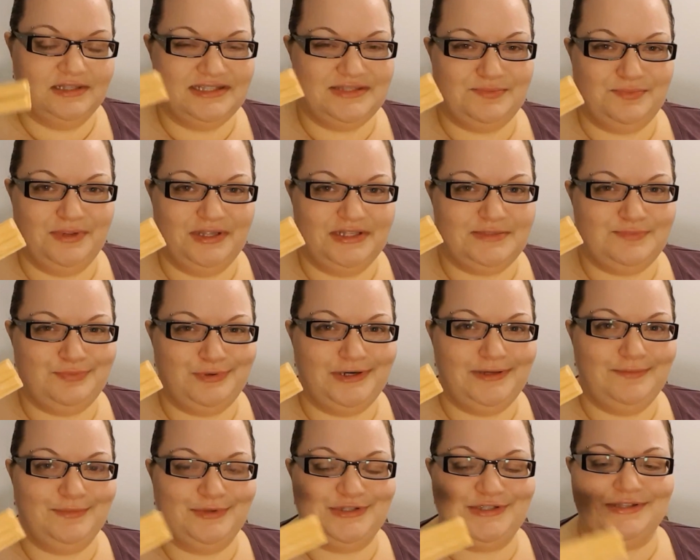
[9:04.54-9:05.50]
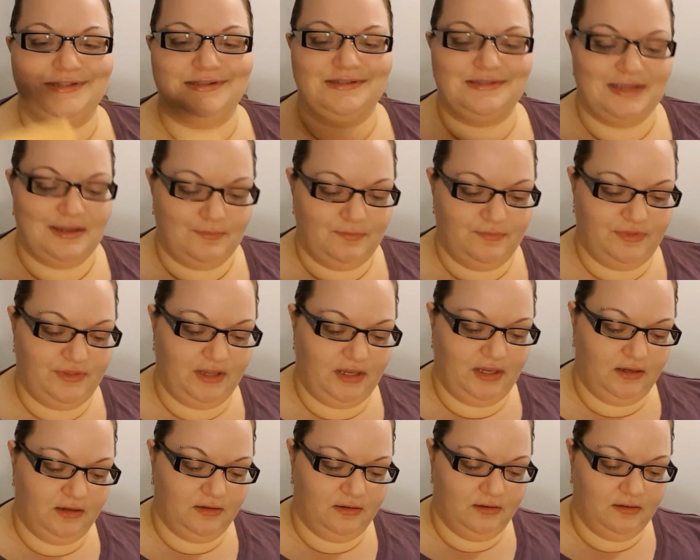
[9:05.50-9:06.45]
it's pretty much the same
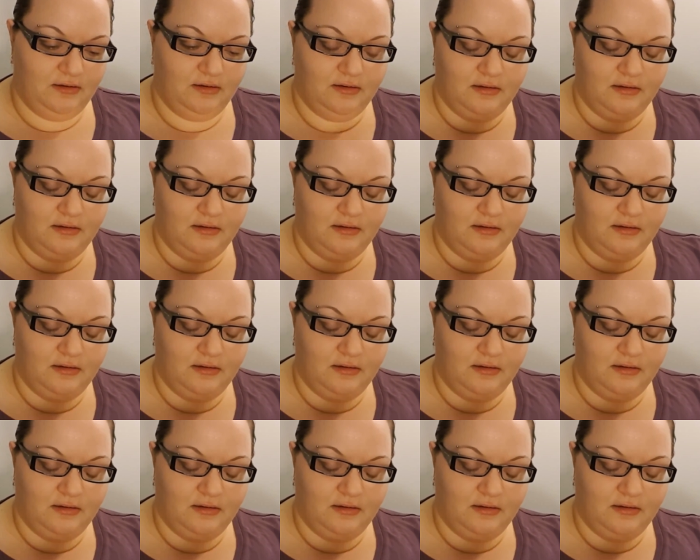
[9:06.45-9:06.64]
thing.